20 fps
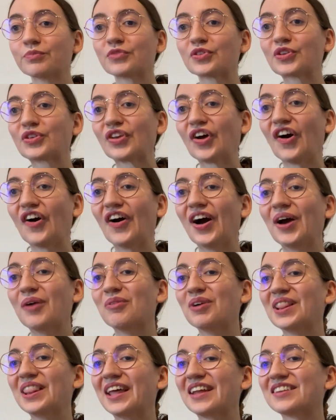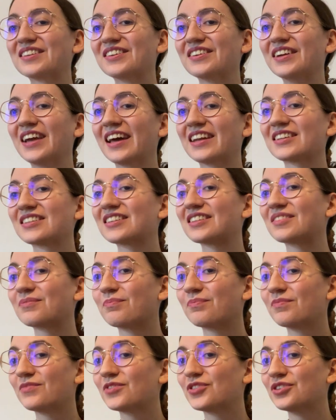So I will let you get
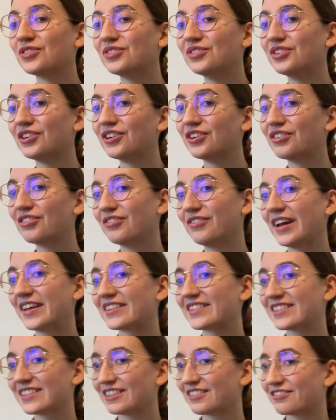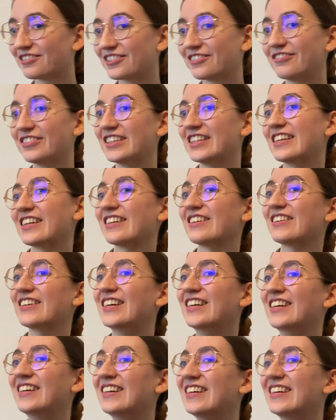to the rest of the video.